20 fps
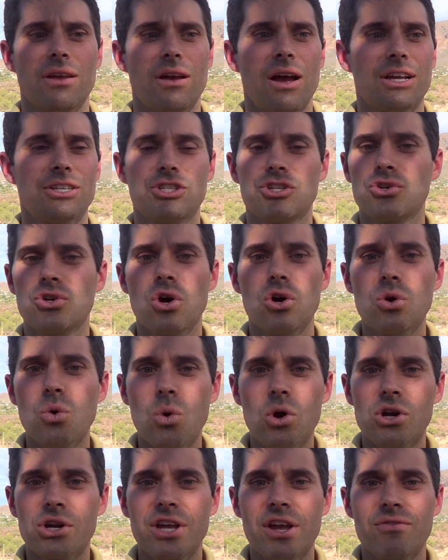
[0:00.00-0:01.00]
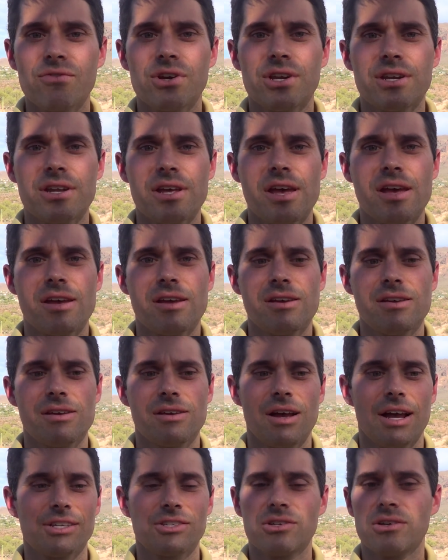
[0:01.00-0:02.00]
I still go to work every day.
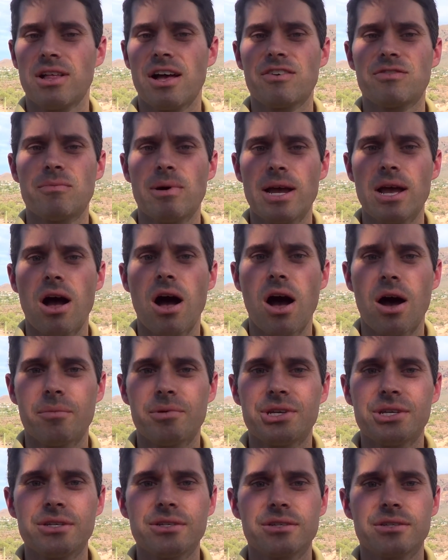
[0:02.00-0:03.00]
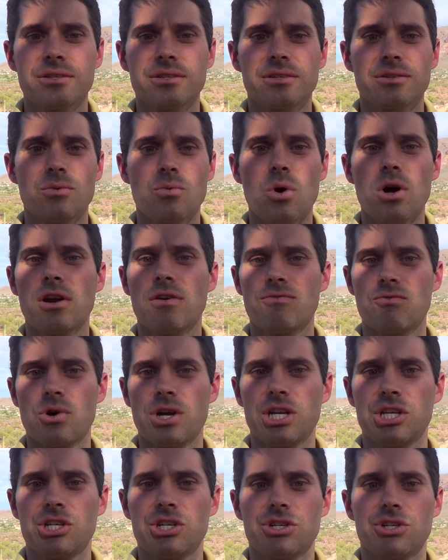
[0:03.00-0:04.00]
I still have my hobbies, one of
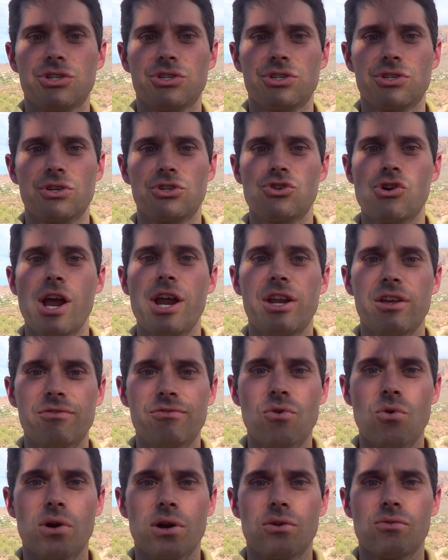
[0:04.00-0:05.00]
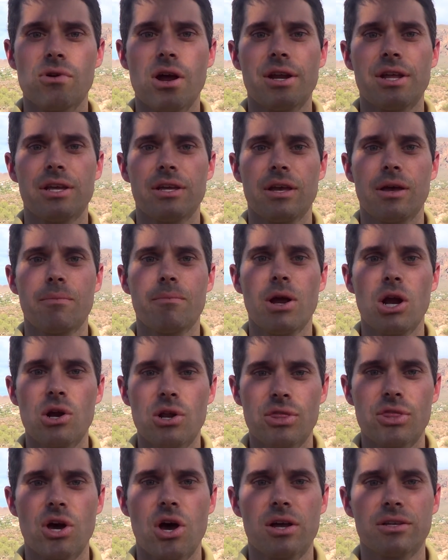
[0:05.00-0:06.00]
which is training for and running
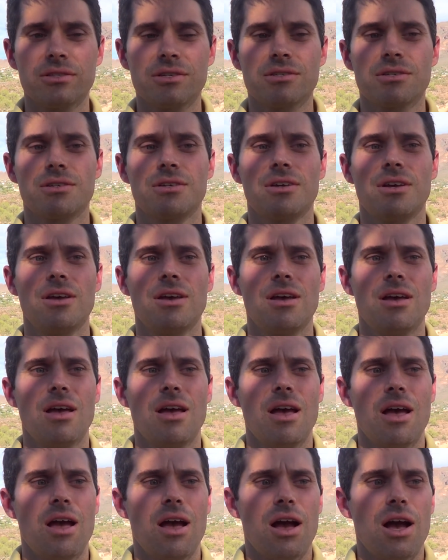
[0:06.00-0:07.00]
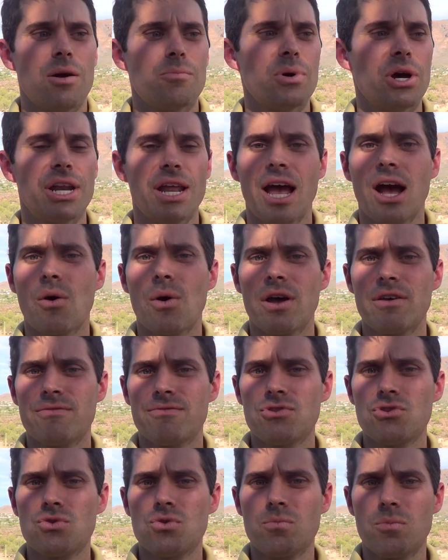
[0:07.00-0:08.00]
marathons. But how I
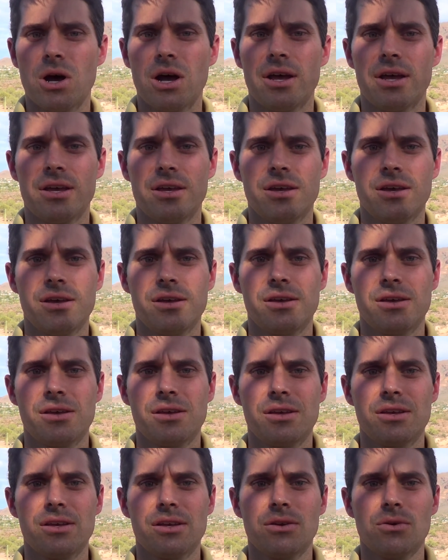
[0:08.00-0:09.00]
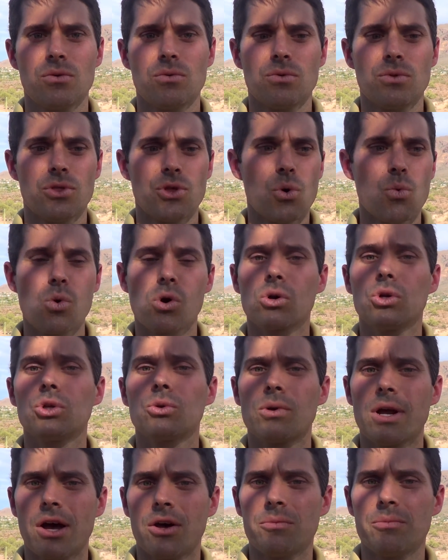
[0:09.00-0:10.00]
view the world
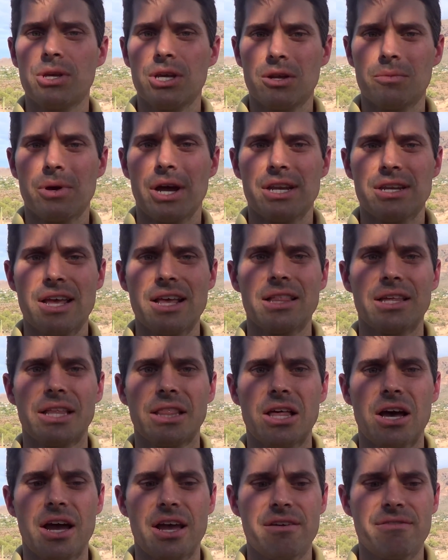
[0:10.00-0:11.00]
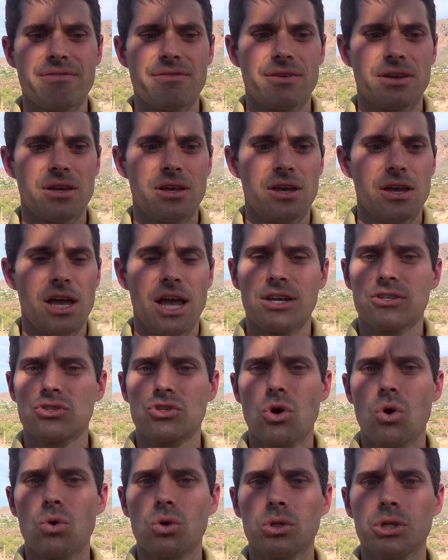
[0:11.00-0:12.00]
around me and my daily life has
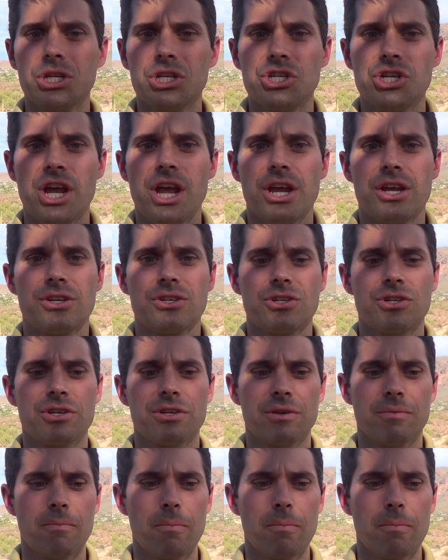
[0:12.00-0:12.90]
totally changed.